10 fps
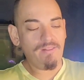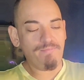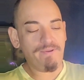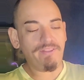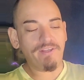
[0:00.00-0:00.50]

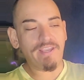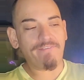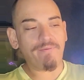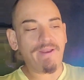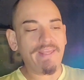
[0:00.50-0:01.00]
be on the lookout
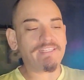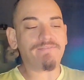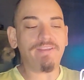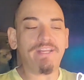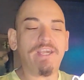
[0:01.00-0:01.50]
for my next
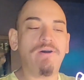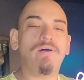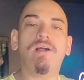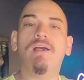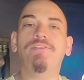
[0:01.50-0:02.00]

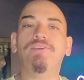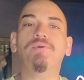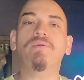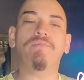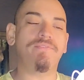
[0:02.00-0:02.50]
video. Do
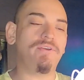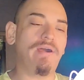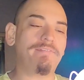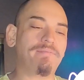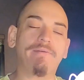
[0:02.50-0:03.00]
a review
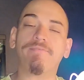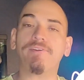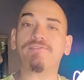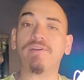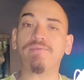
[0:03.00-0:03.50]
after my
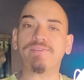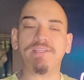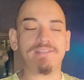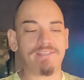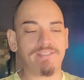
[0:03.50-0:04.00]
first run with
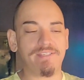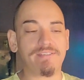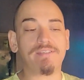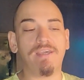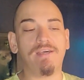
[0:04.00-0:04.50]
this, and
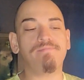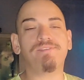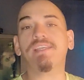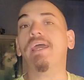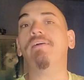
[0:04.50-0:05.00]
just
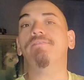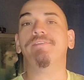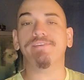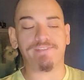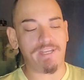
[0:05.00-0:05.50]
see how it
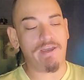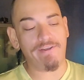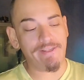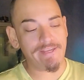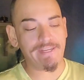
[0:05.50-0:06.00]
feels, see how I
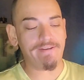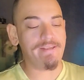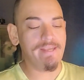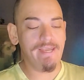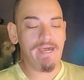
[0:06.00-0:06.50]
like it,
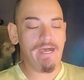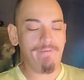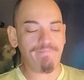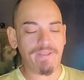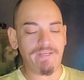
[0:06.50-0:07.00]

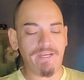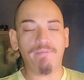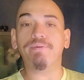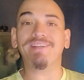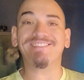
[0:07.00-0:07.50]
and you
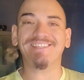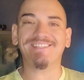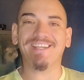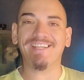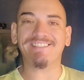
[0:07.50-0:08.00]
know, put it to the
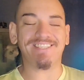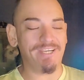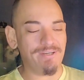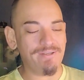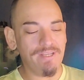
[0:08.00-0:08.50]
test.
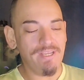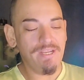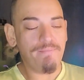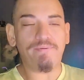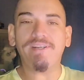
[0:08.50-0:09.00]
So
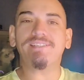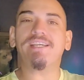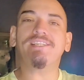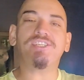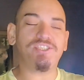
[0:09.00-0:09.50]

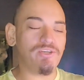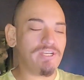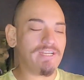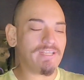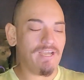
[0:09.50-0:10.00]
appreciate you
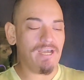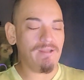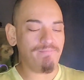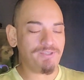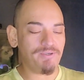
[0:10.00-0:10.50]

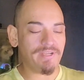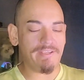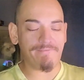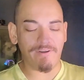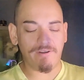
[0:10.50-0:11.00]
tuning
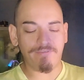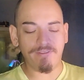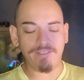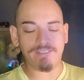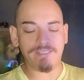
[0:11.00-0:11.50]
in for
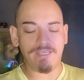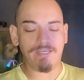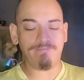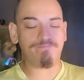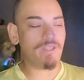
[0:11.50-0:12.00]
this
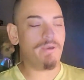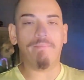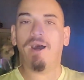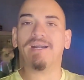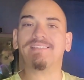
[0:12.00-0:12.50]

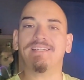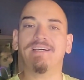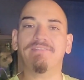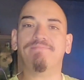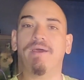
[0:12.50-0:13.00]
unboxing
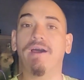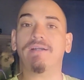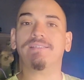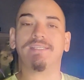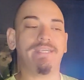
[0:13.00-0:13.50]
of my
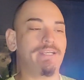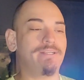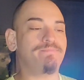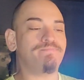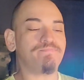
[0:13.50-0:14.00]
Noxgear